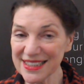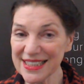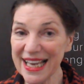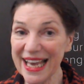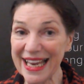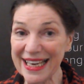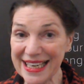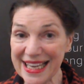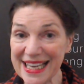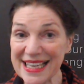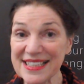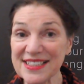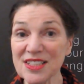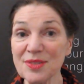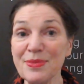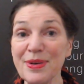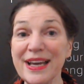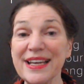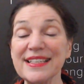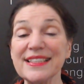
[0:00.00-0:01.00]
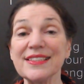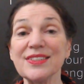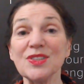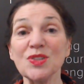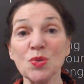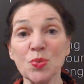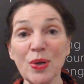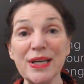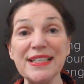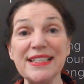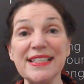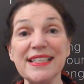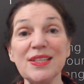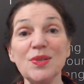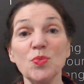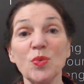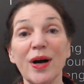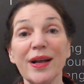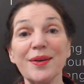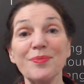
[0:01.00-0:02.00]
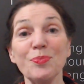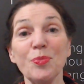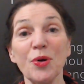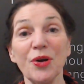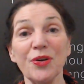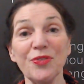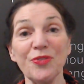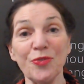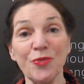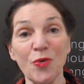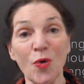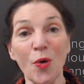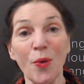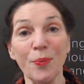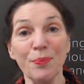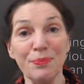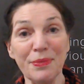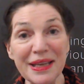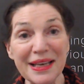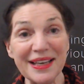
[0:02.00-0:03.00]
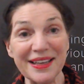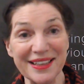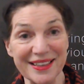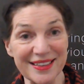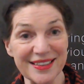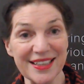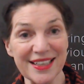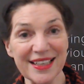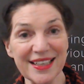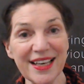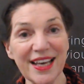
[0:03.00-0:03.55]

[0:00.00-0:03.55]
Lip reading: an estimated 21.4 million,